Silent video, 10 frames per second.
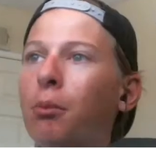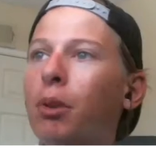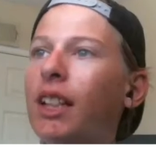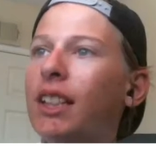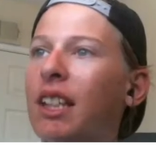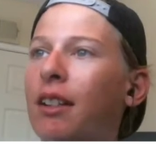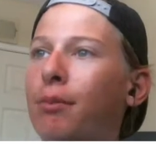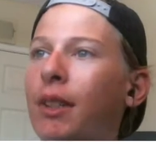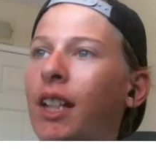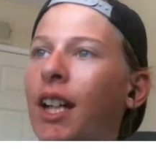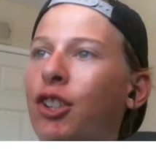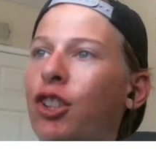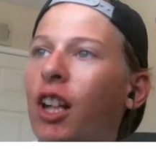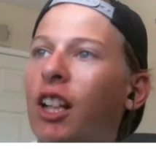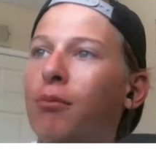please give me a
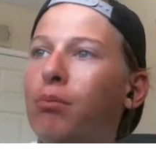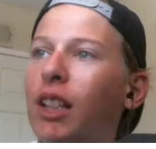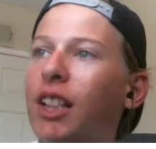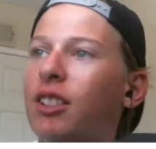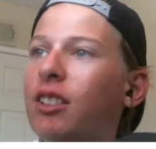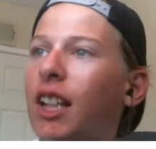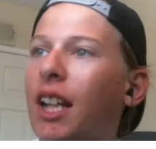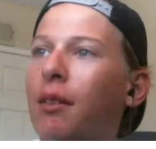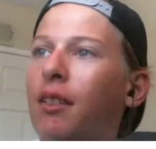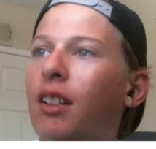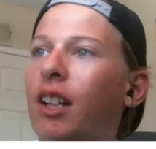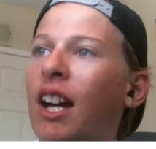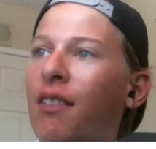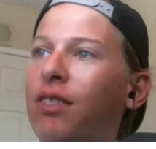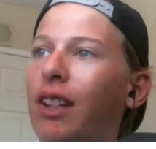shot of bleach named
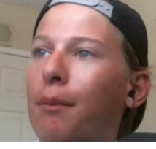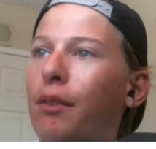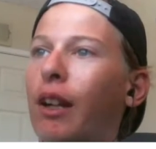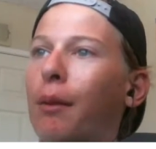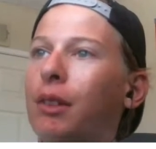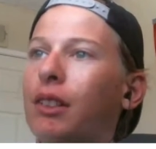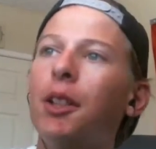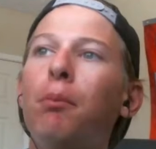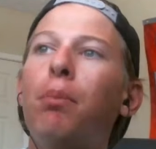F Lemon Raptor.